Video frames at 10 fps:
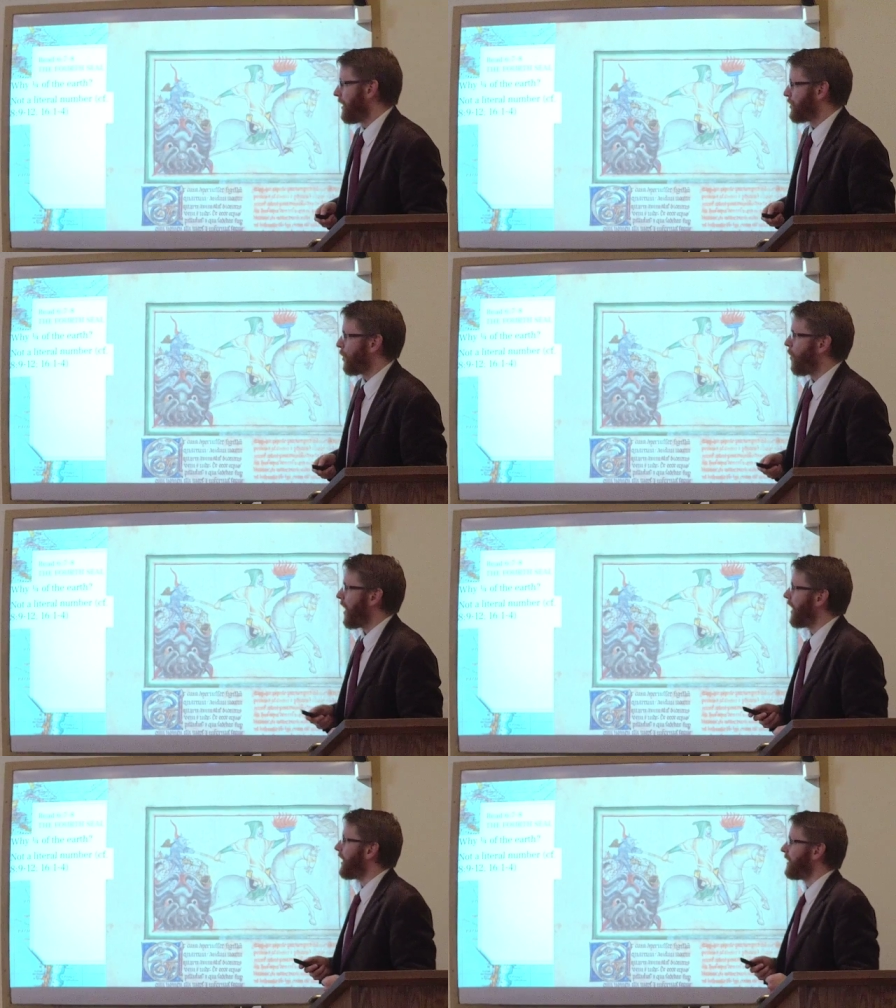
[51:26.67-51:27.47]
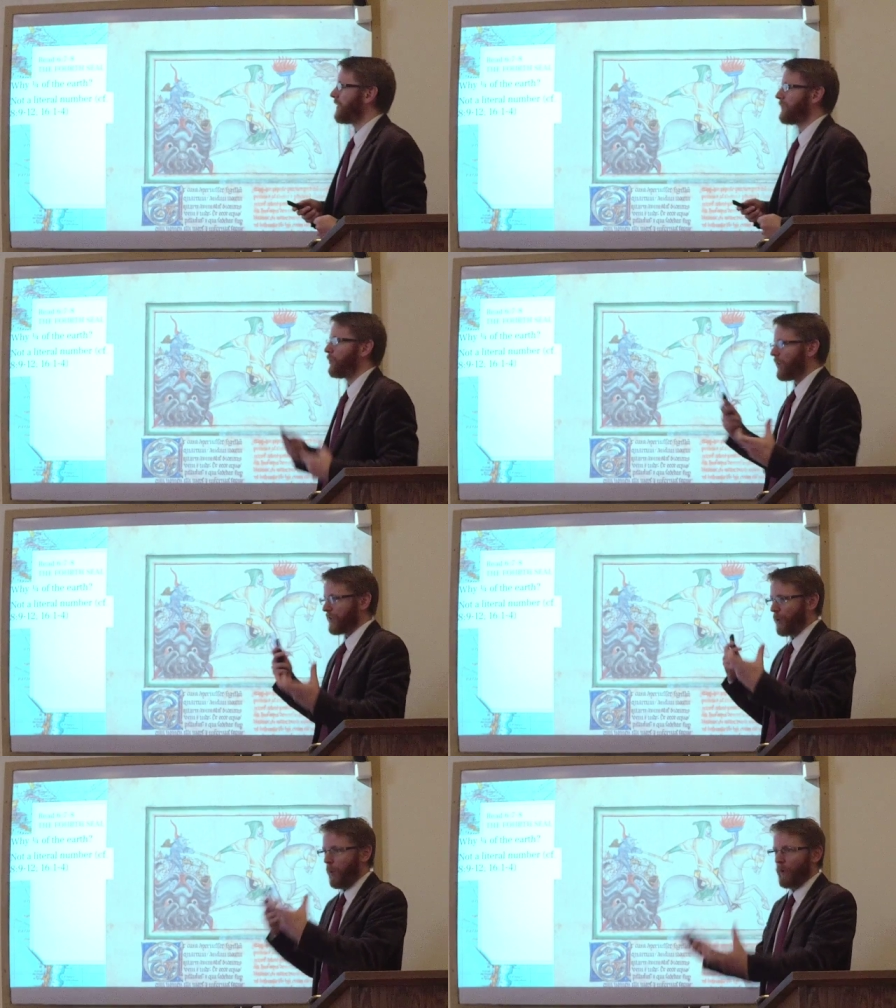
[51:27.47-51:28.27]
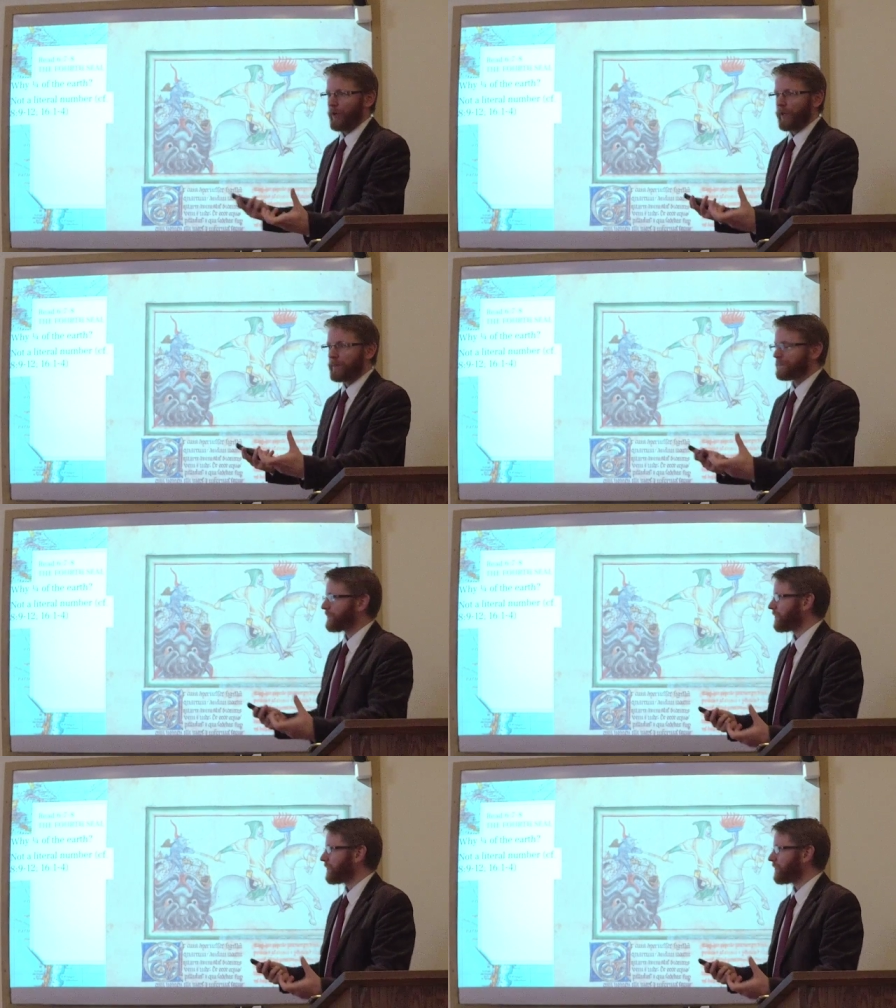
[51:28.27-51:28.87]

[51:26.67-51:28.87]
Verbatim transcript: So why one quarter?